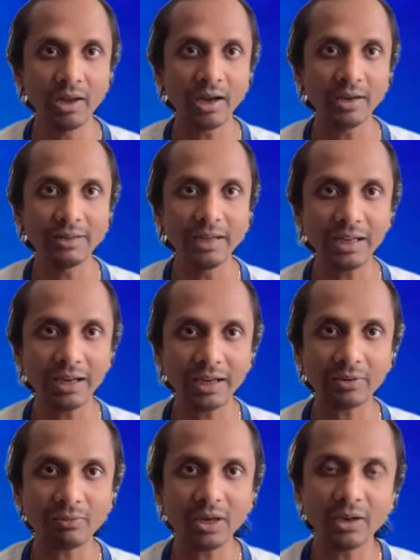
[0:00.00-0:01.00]
And there,
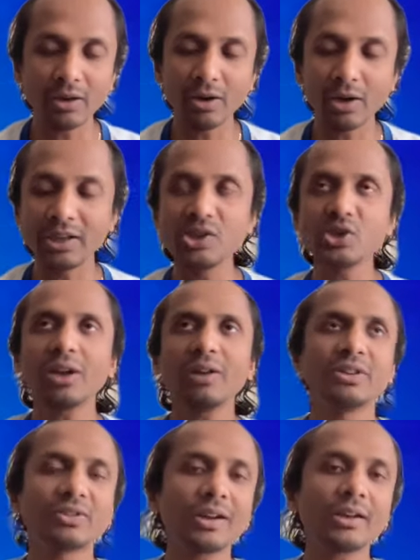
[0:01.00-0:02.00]
like when initially
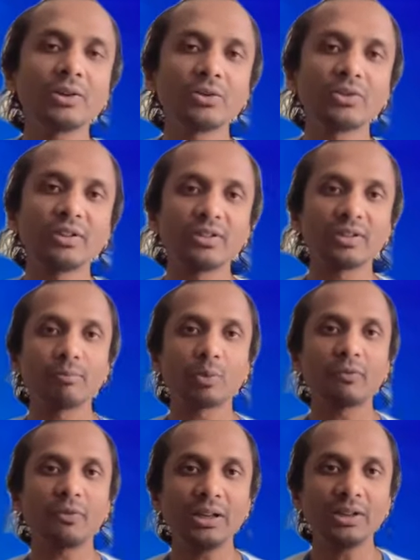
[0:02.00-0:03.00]
we started to see some
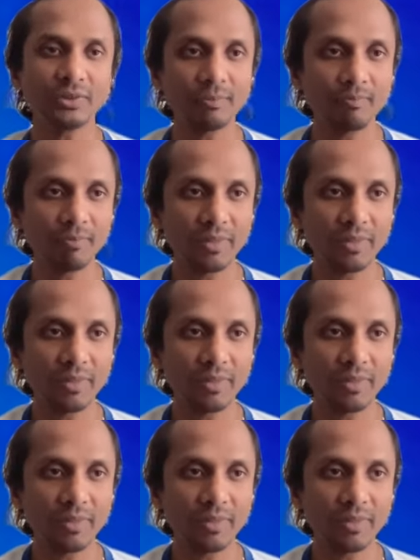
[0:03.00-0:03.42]
profiles,